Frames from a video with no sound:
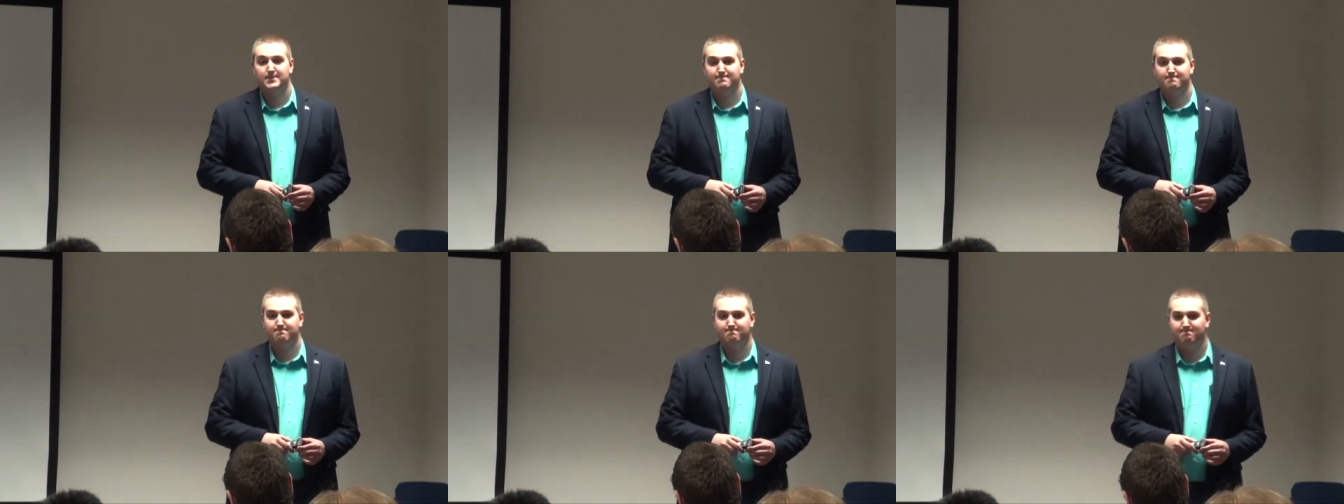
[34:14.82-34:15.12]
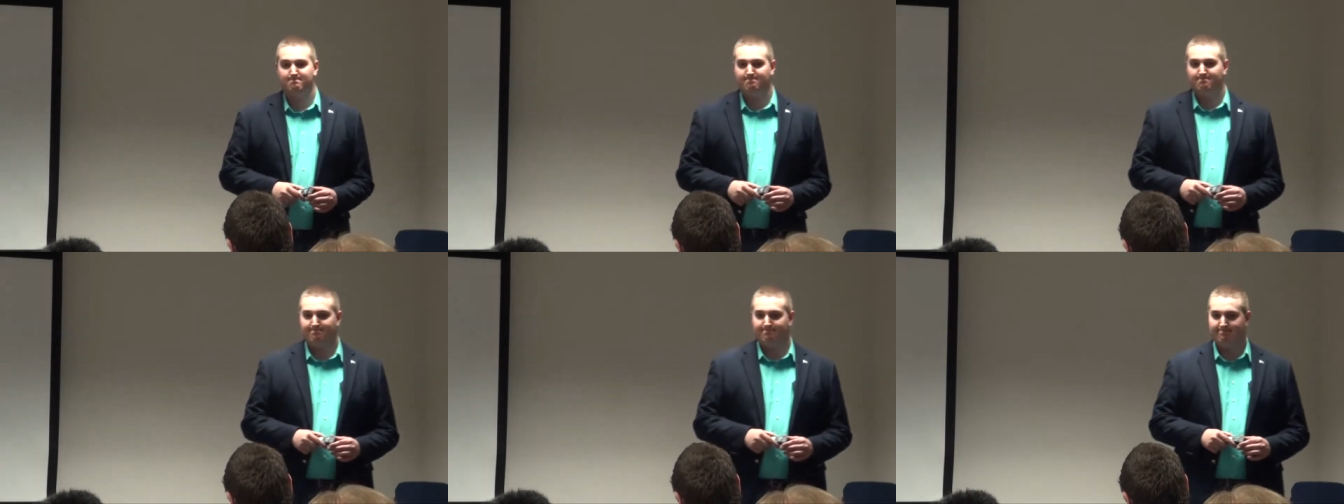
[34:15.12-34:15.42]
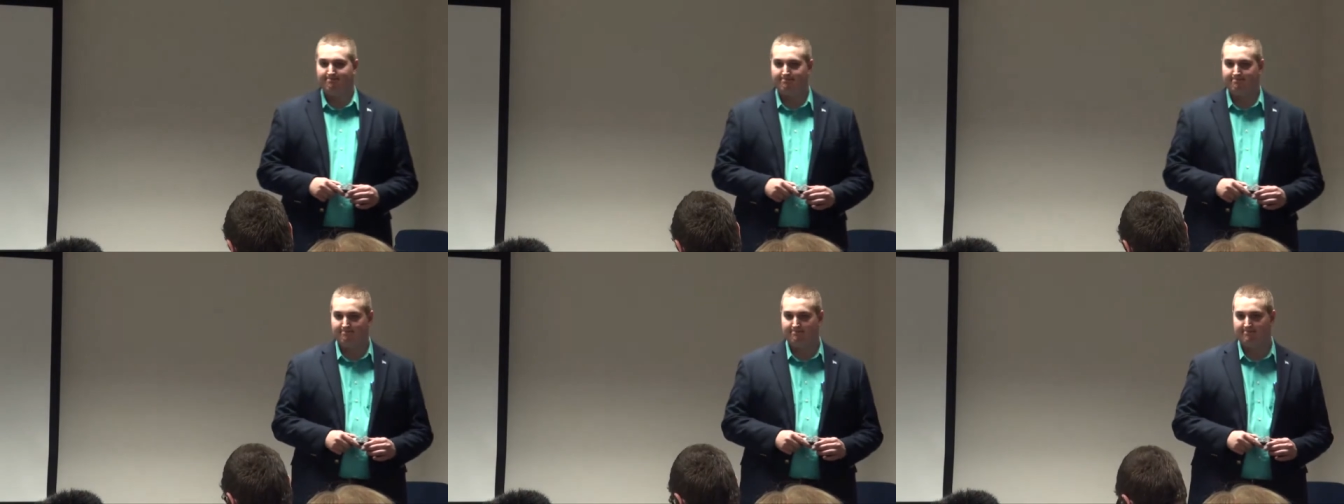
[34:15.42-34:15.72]
Mm -hmm. How much
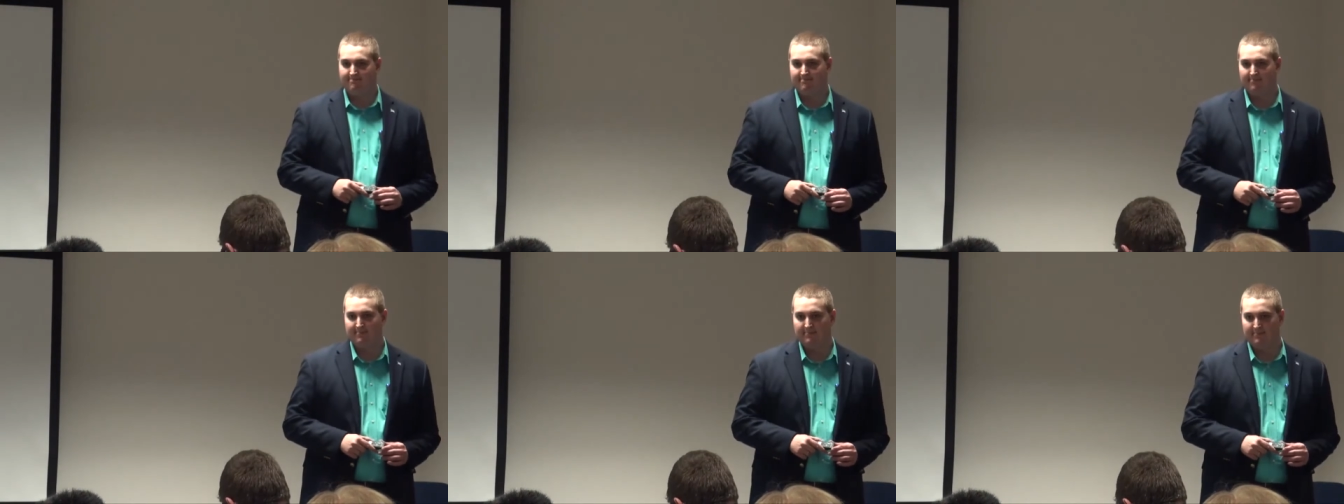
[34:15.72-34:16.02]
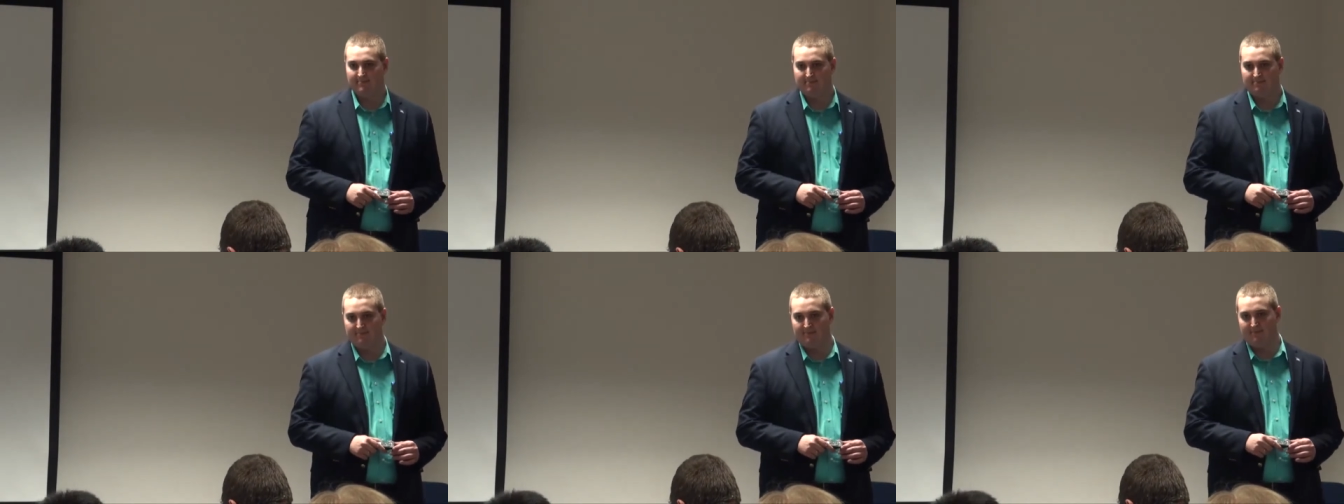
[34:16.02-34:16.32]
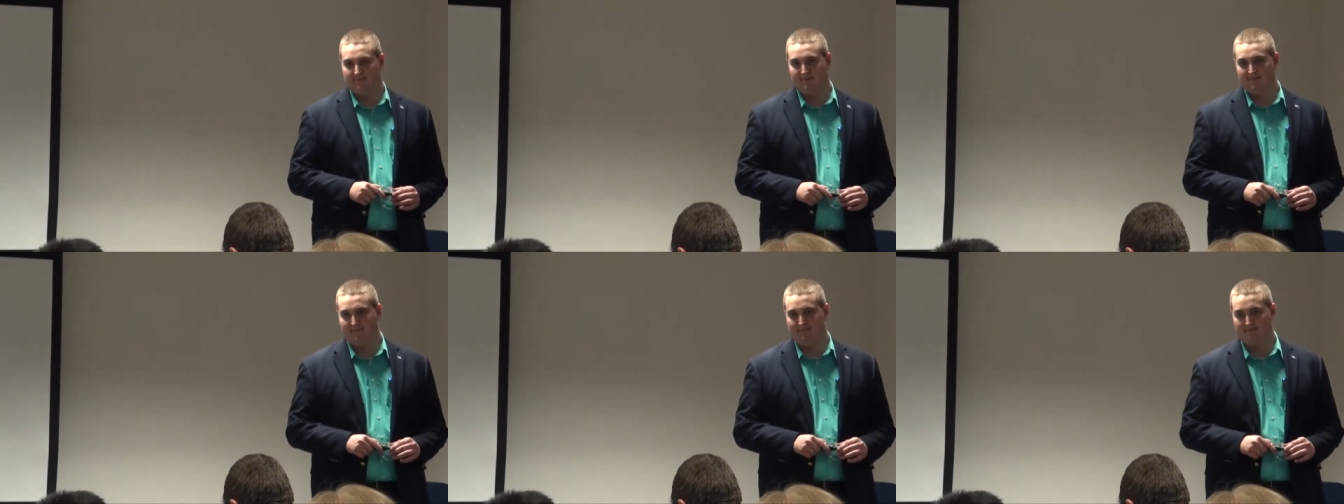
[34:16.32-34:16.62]
did you say that the
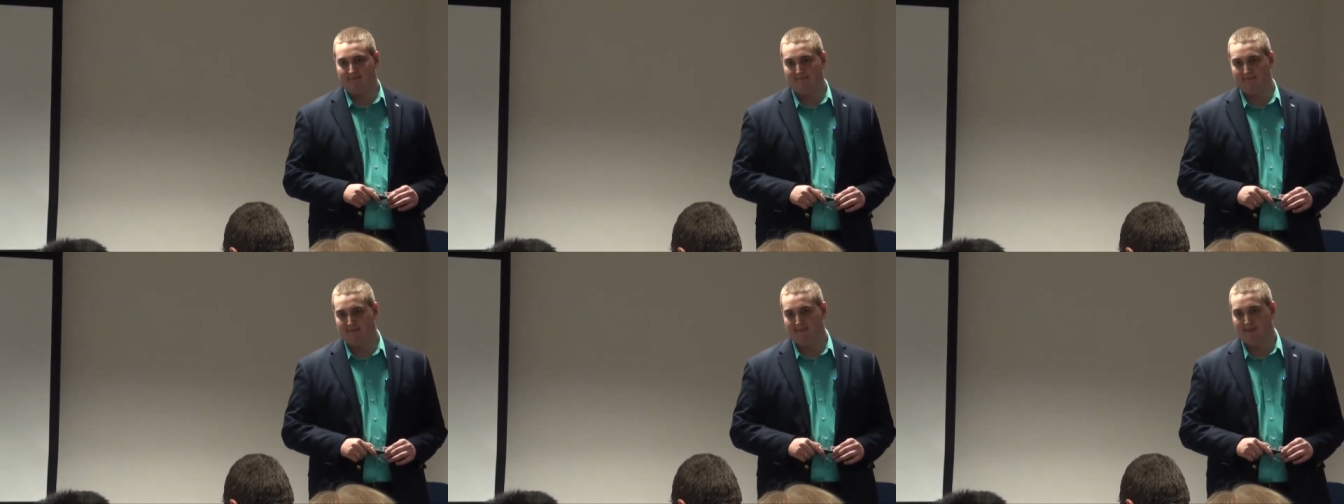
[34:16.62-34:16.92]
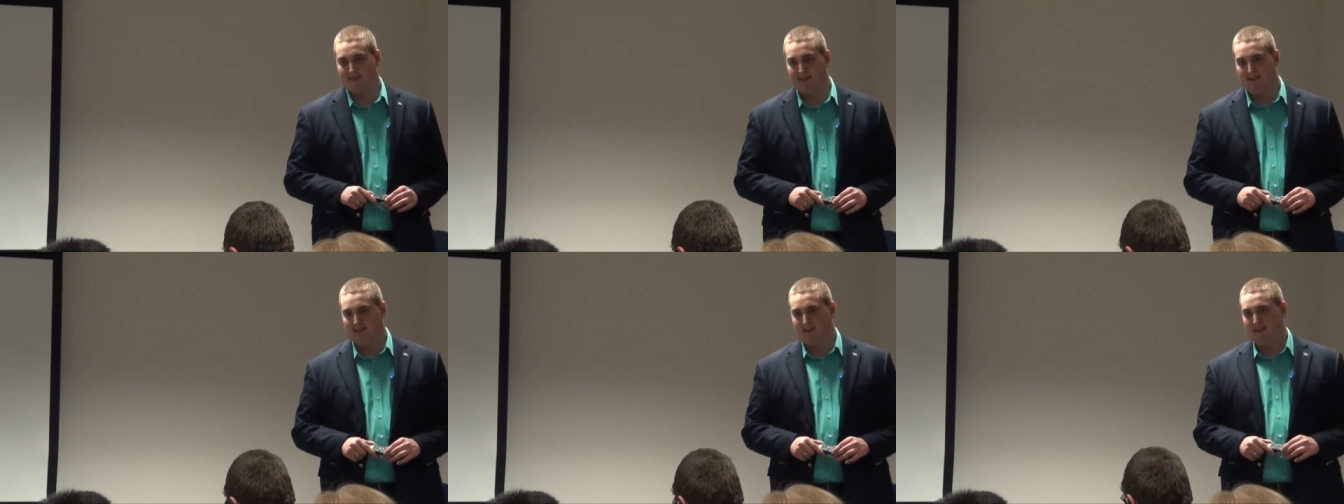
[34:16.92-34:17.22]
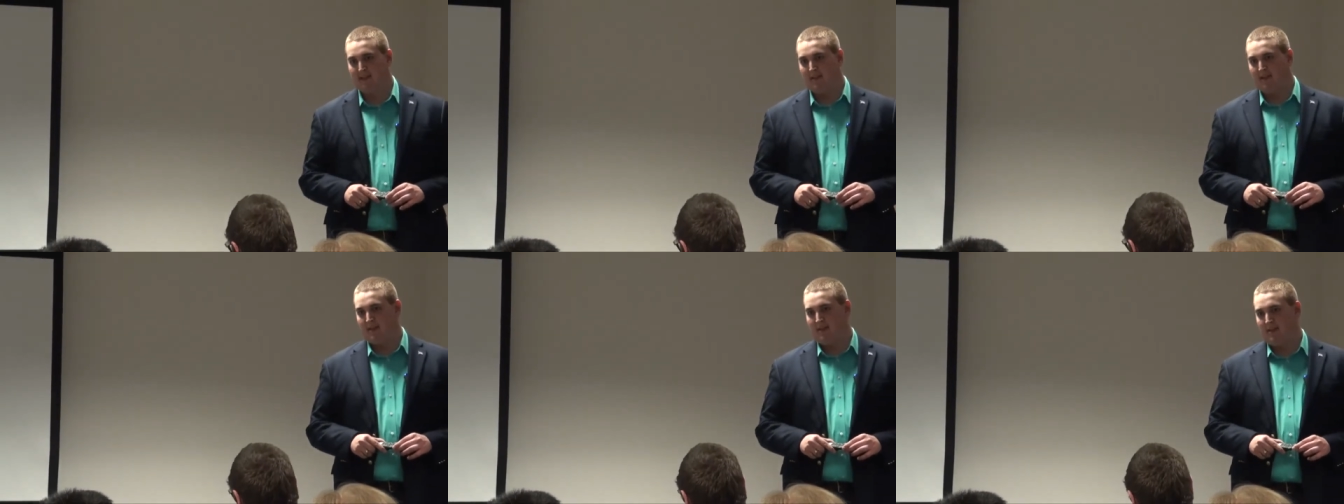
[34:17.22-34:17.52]
uh the whole
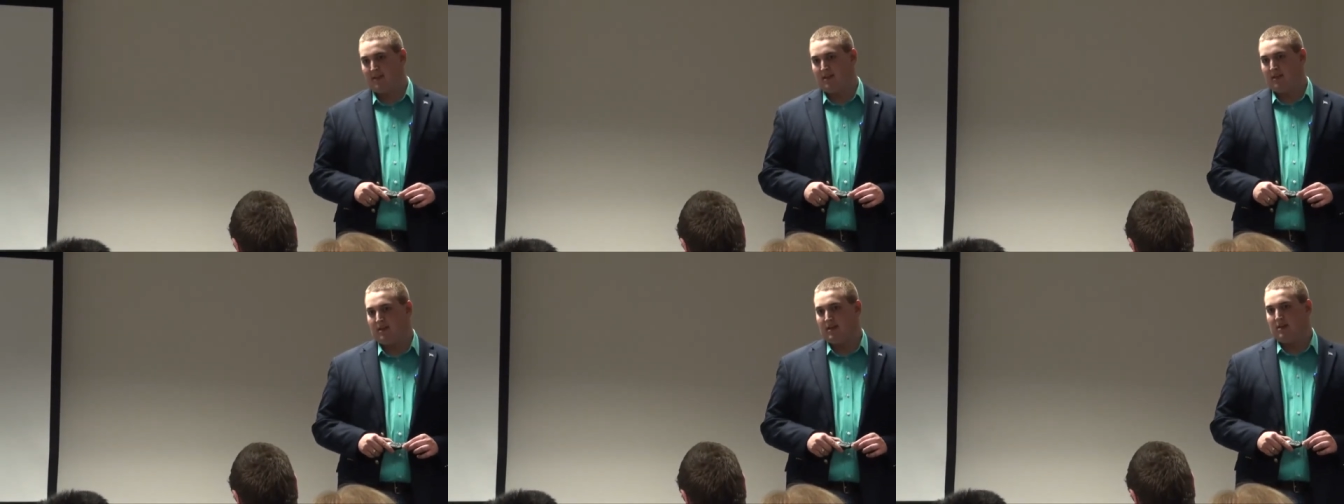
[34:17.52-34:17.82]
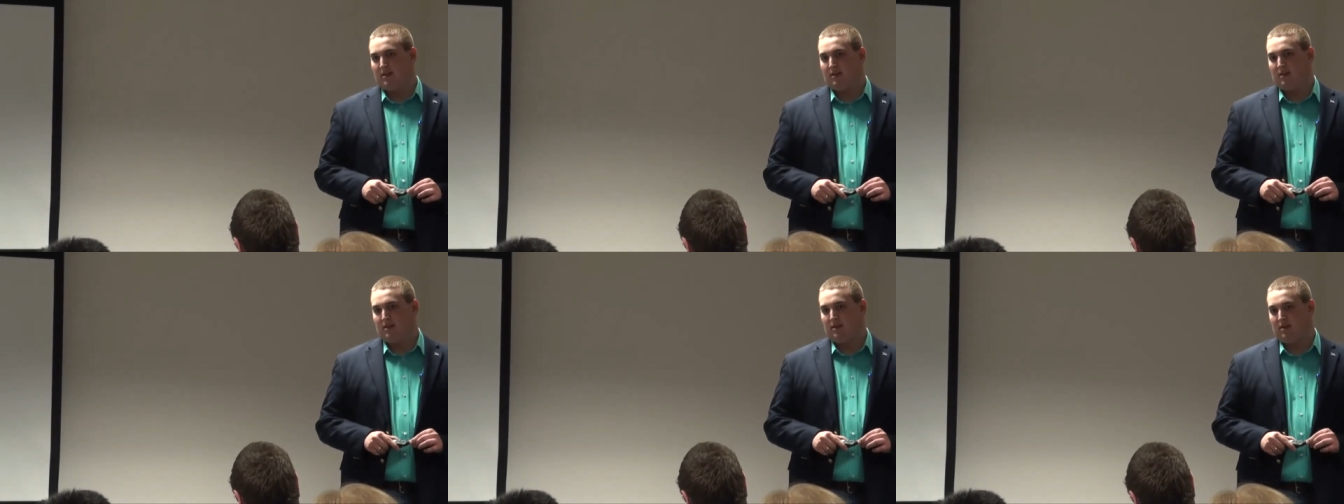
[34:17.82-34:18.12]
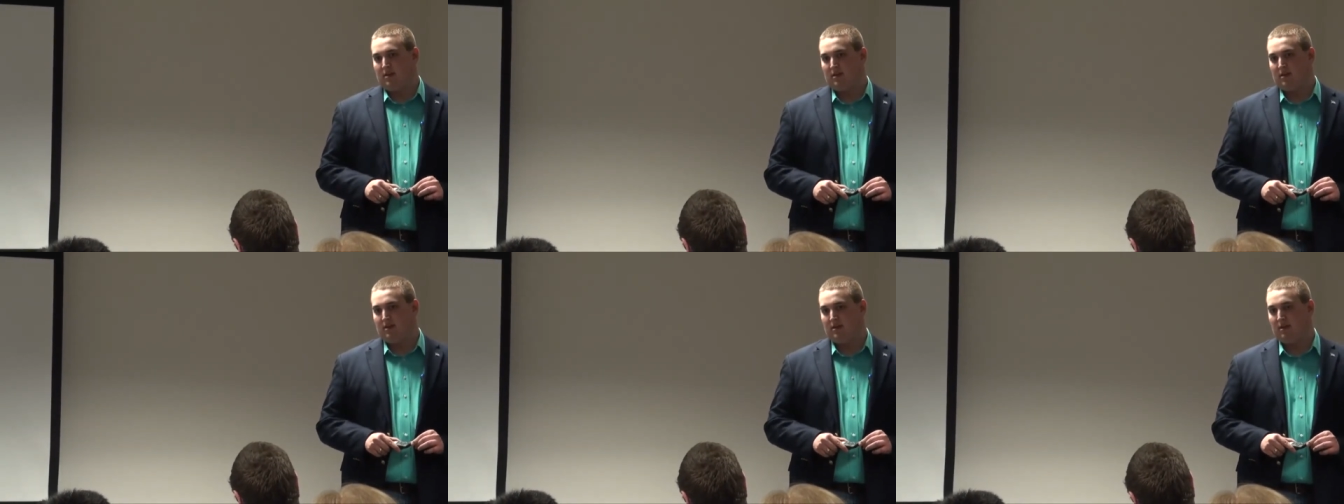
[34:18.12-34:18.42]
program might
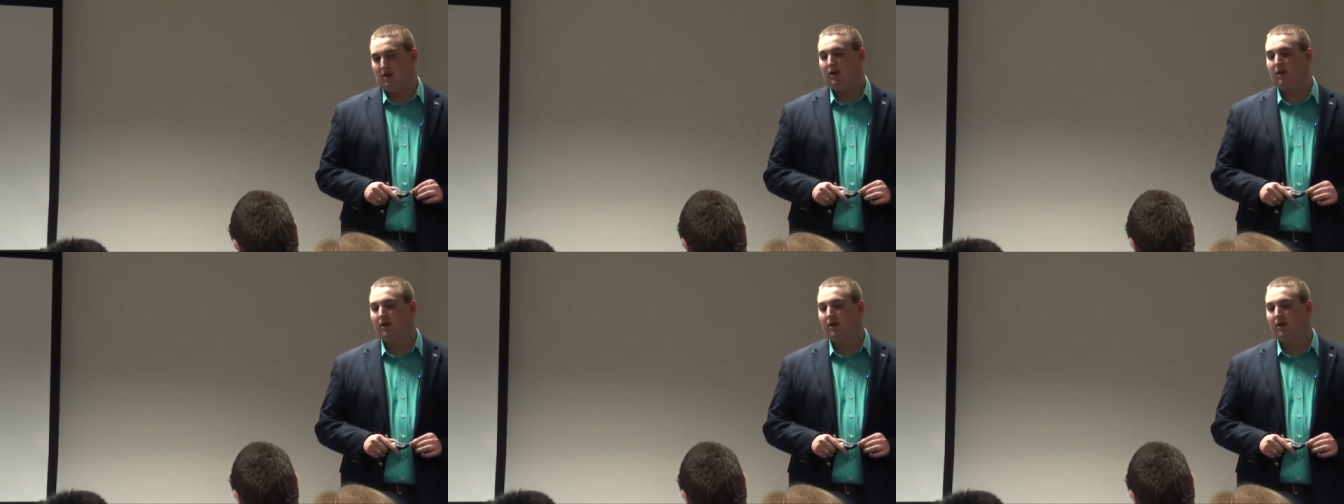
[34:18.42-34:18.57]
cost you.